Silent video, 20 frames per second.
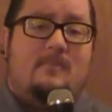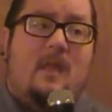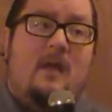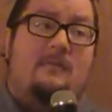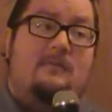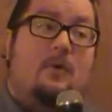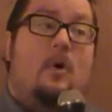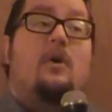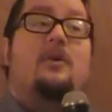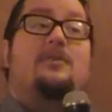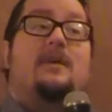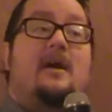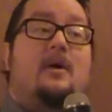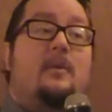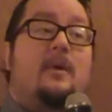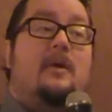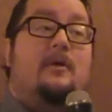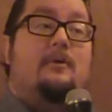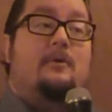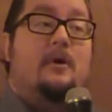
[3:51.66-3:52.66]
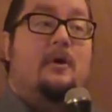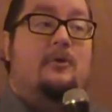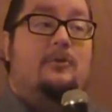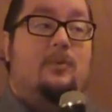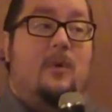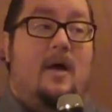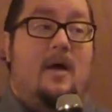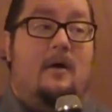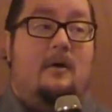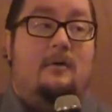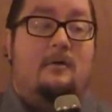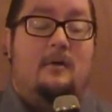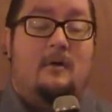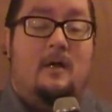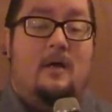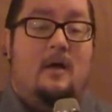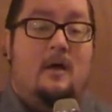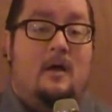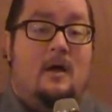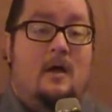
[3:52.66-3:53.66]
for a second week in a row as well,
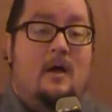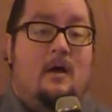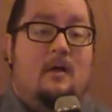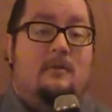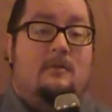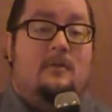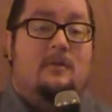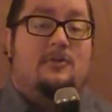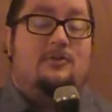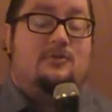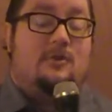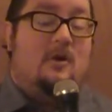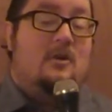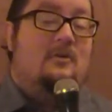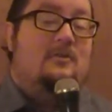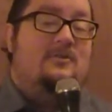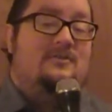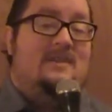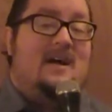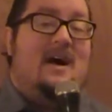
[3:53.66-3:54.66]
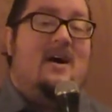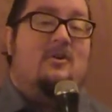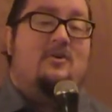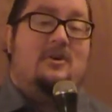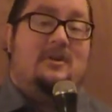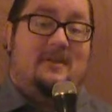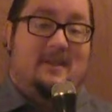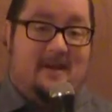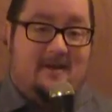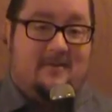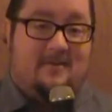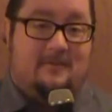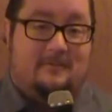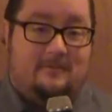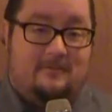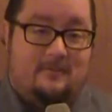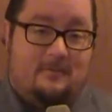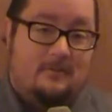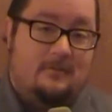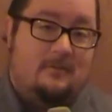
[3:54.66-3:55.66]
the Strong Style
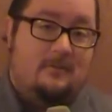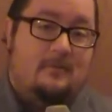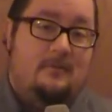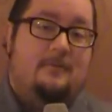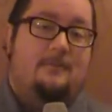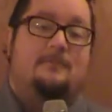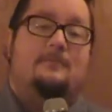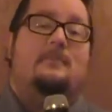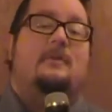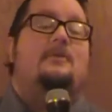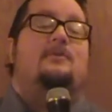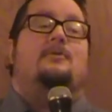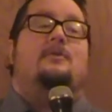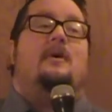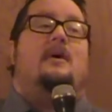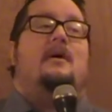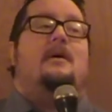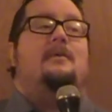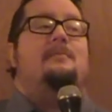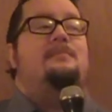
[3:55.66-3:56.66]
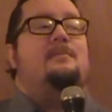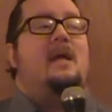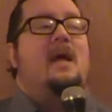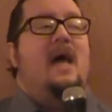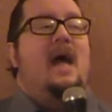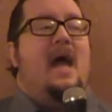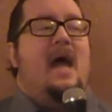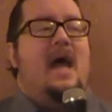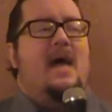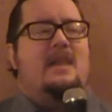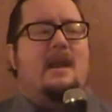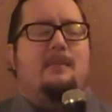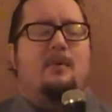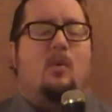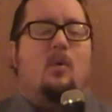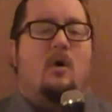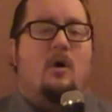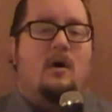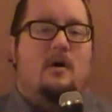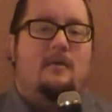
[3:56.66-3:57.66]
Collective. That's right. And number
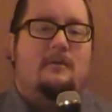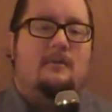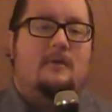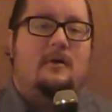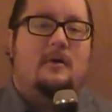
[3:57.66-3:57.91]
one,